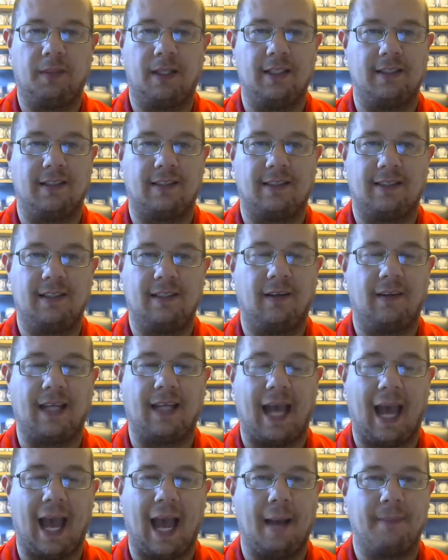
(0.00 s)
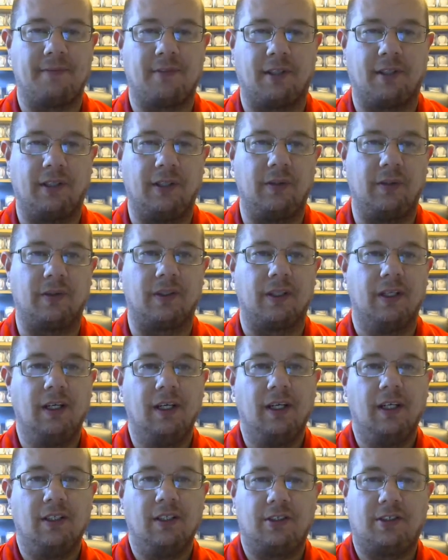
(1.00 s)
He is still the absolute
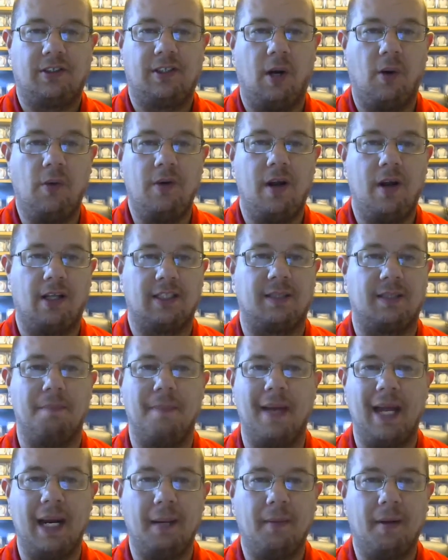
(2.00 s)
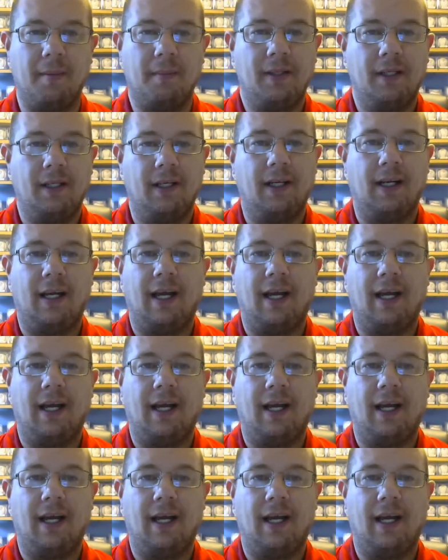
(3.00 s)
stone nuts minimum.